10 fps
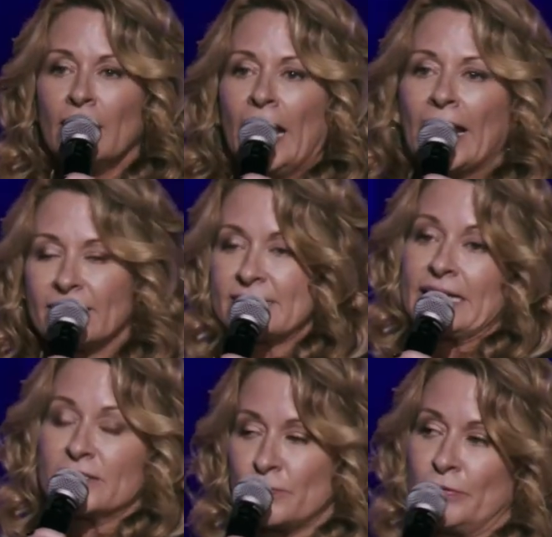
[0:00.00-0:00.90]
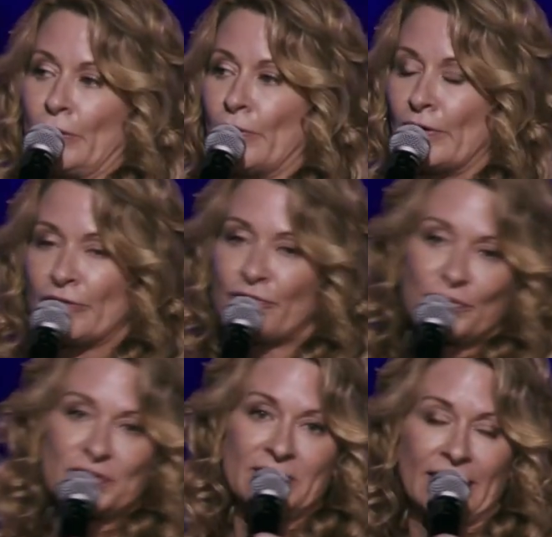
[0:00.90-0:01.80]
has sex with you on the
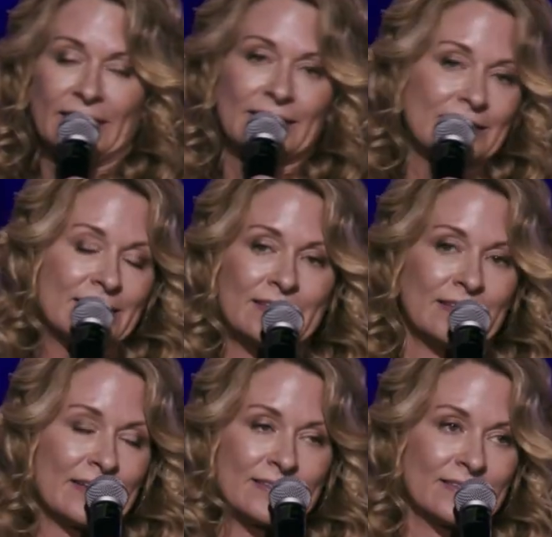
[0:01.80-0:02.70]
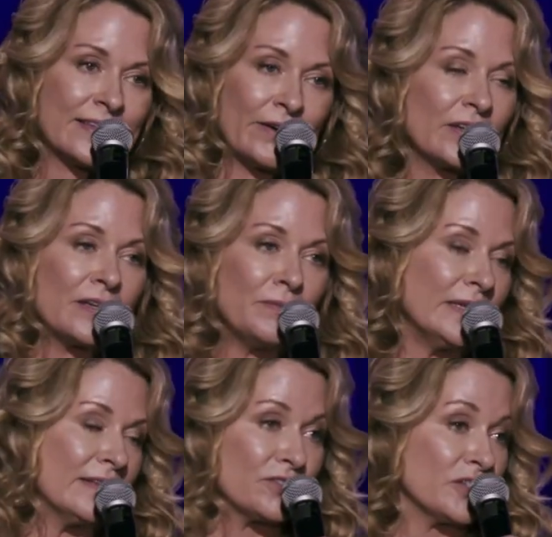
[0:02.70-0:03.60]
first date, that doesn't necessarily
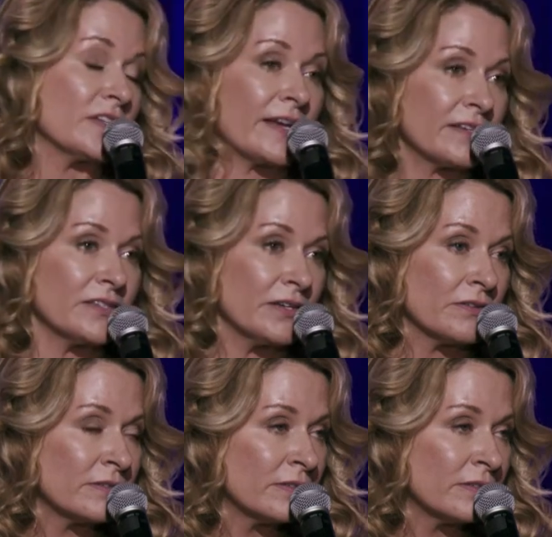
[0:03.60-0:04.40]
mean that she likes you.